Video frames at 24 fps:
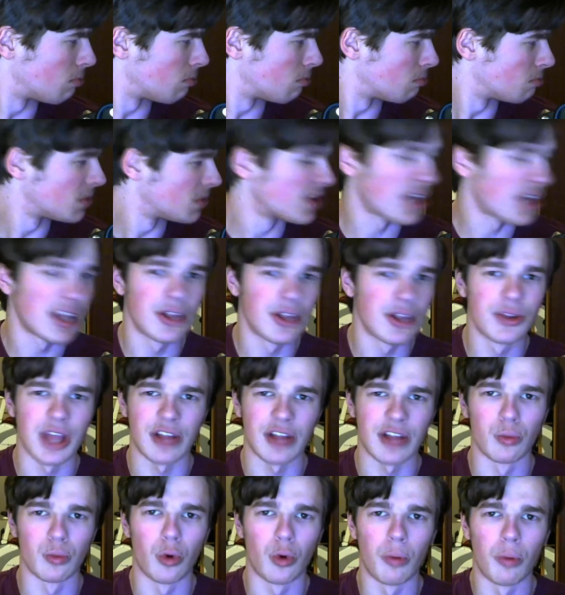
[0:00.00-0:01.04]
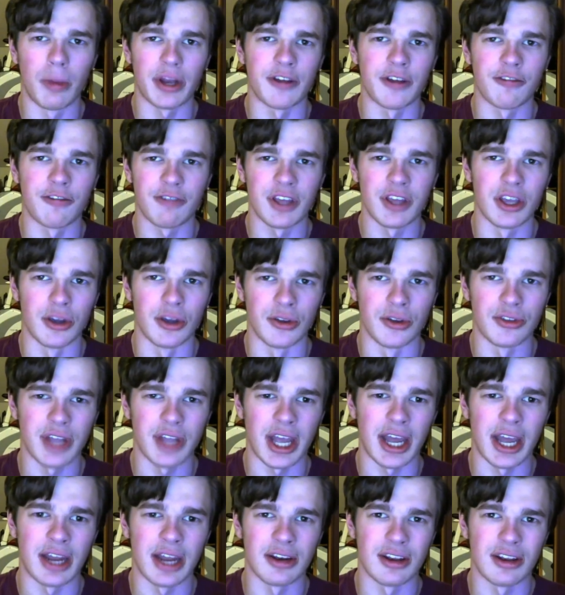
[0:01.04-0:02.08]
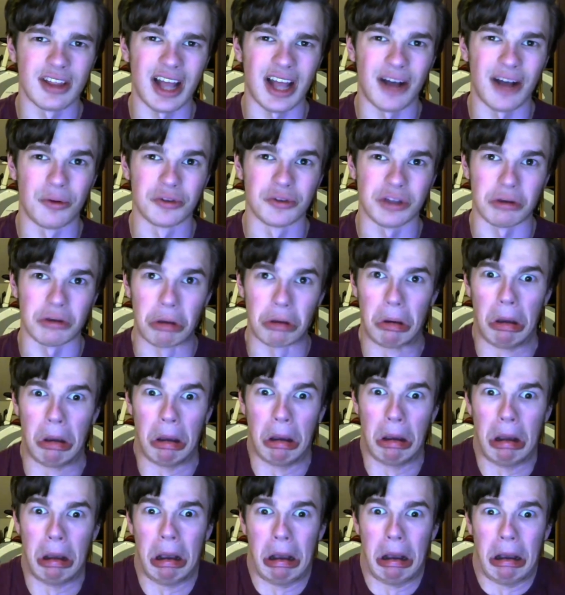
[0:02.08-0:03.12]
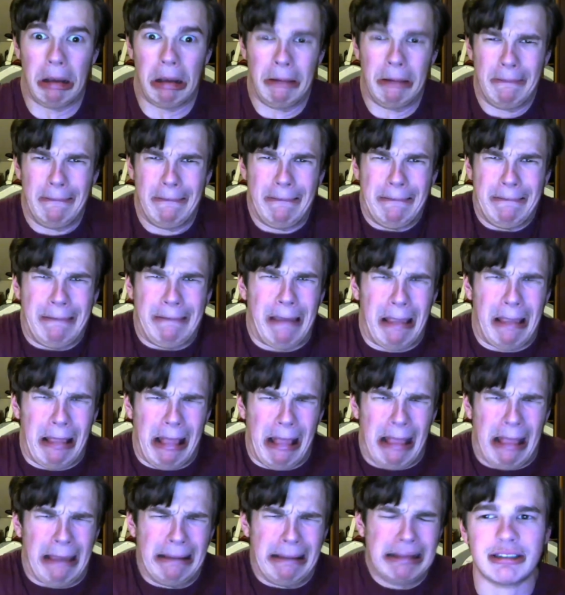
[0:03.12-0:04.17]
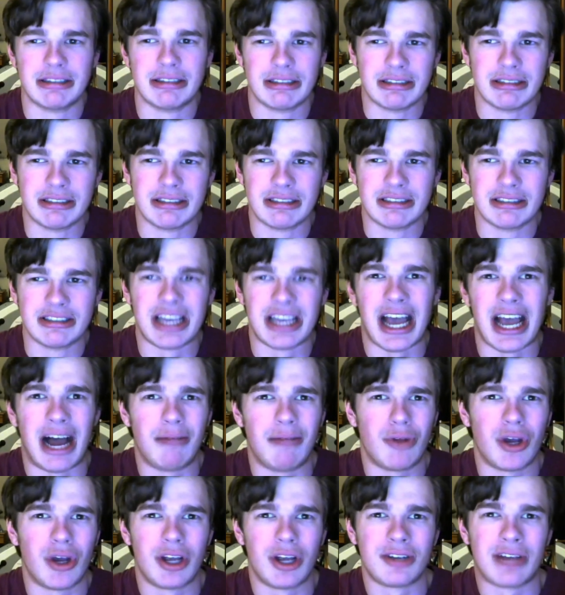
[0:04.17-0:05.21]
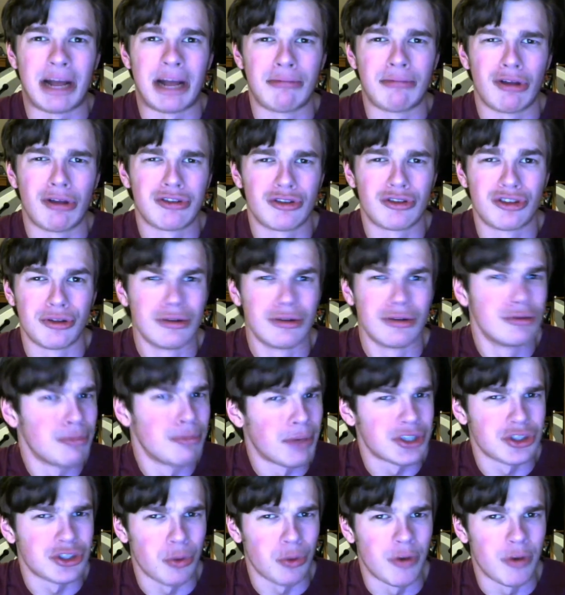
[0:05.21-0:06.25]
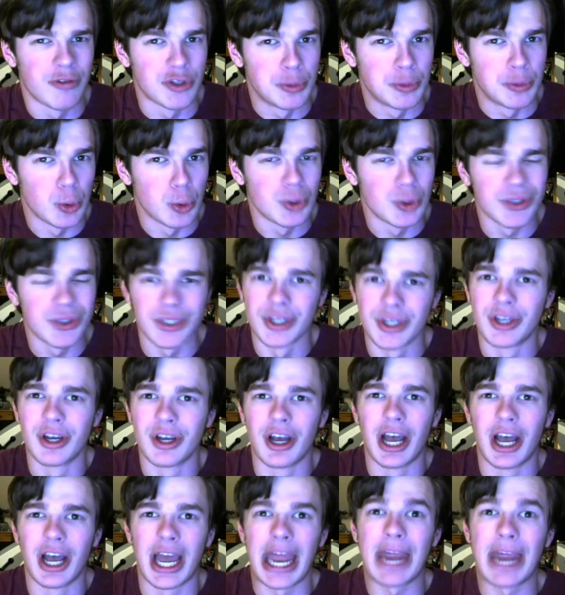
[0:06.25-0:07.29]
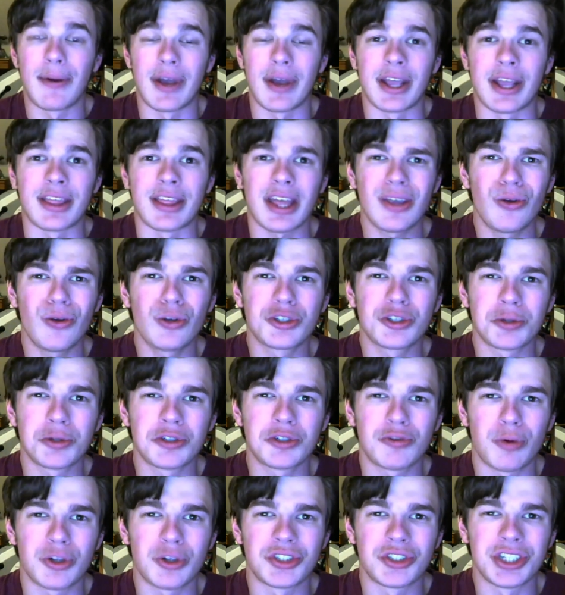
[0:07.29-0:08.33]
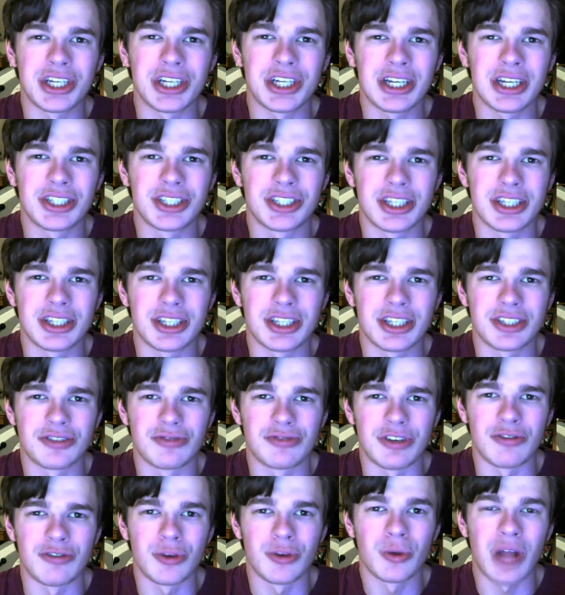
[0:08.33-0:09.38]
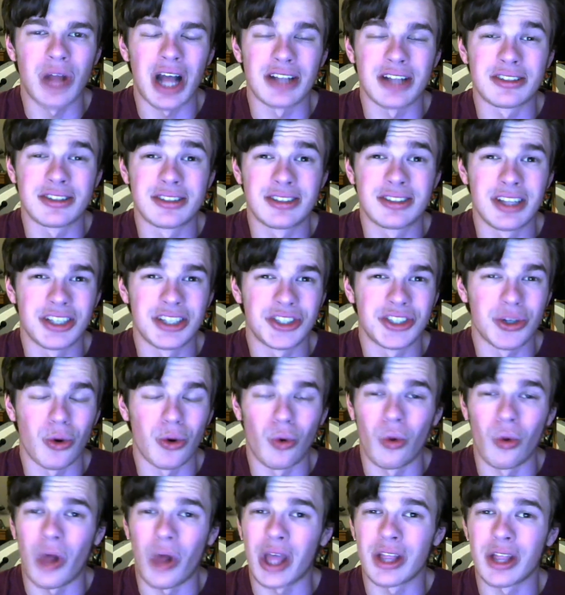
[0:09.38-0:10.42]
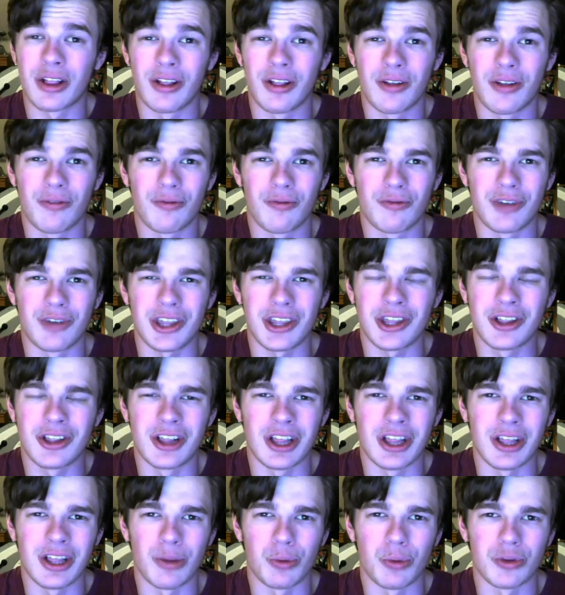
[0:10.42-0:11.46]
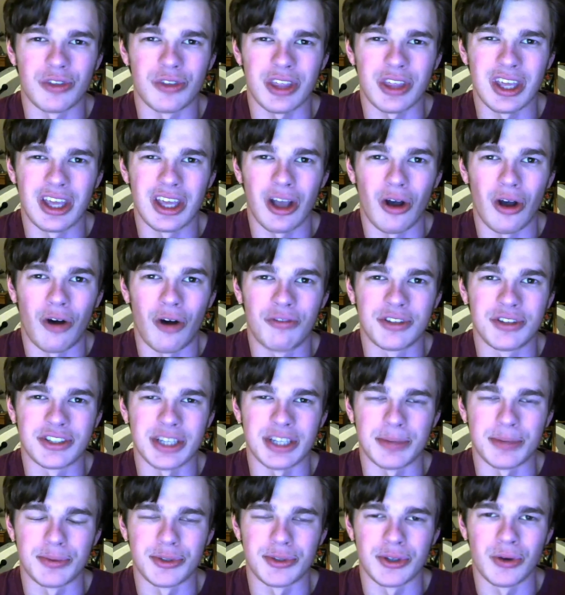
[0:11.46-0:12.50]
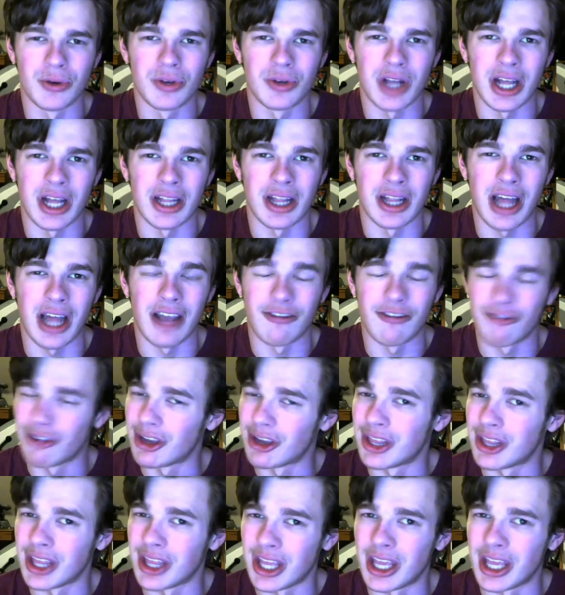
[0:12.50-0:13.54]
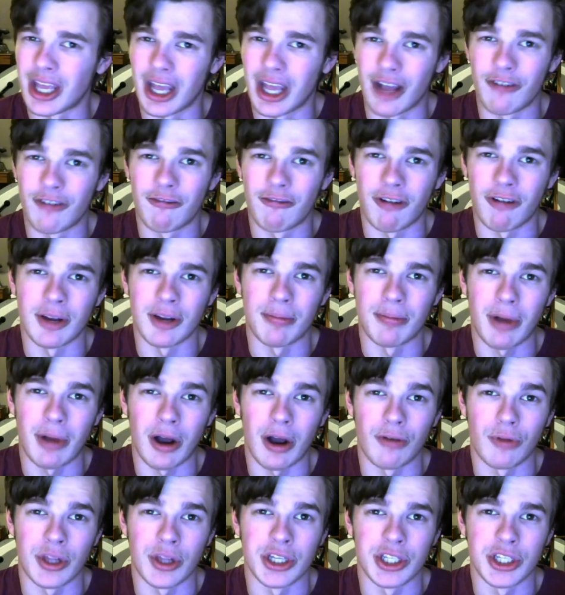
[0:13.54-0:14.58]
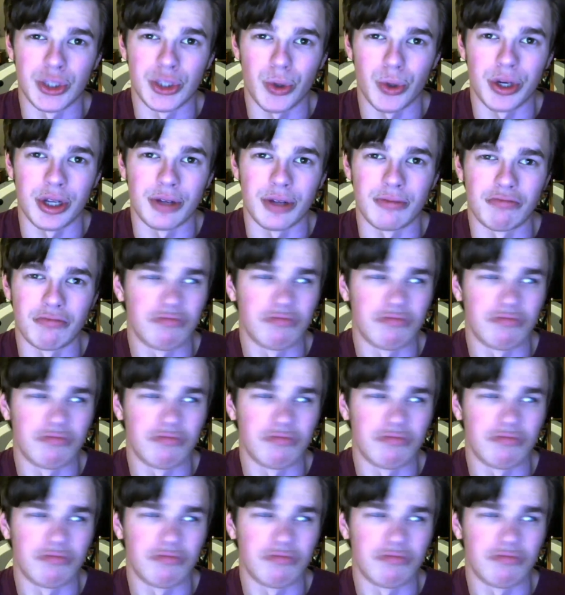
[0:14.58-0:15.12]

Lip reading: And that was like, ugh. Yeah, I'm not much the one for spooks. Anyway, thank you all so much for watching this review. That's legit all I really was thinking of this episode, and I really found it powerful and enjoyed it.